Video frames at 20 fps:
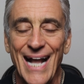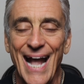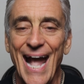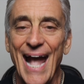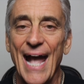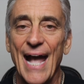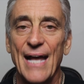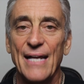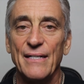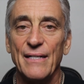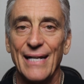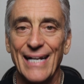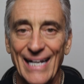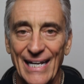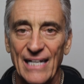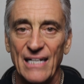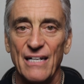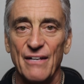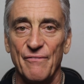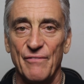And
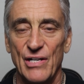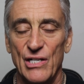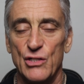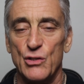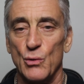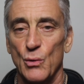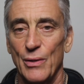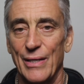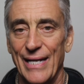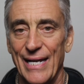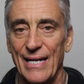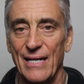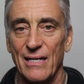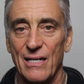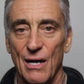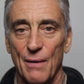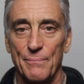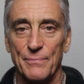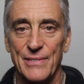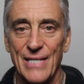individual
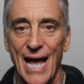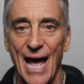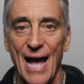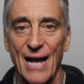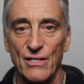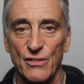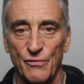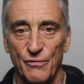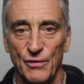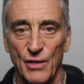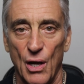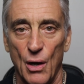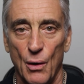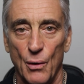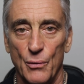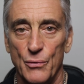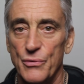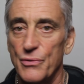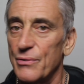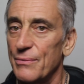income tax
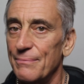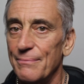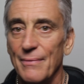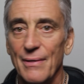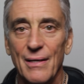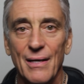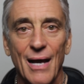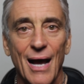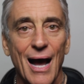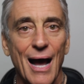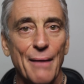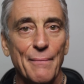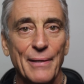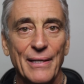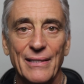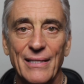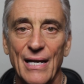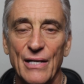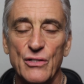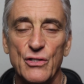flows, I
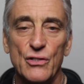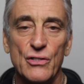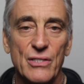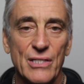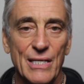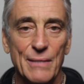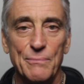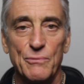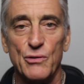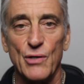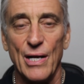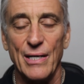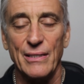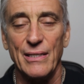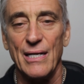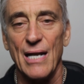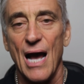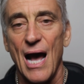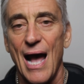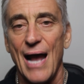mean, they just keep
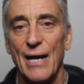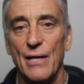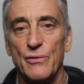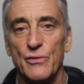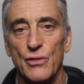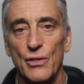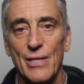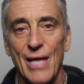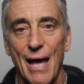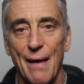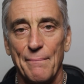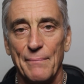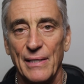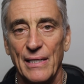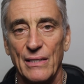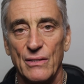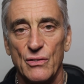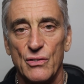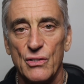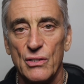trending higher. So that
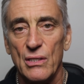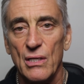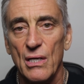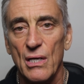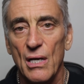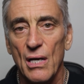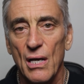means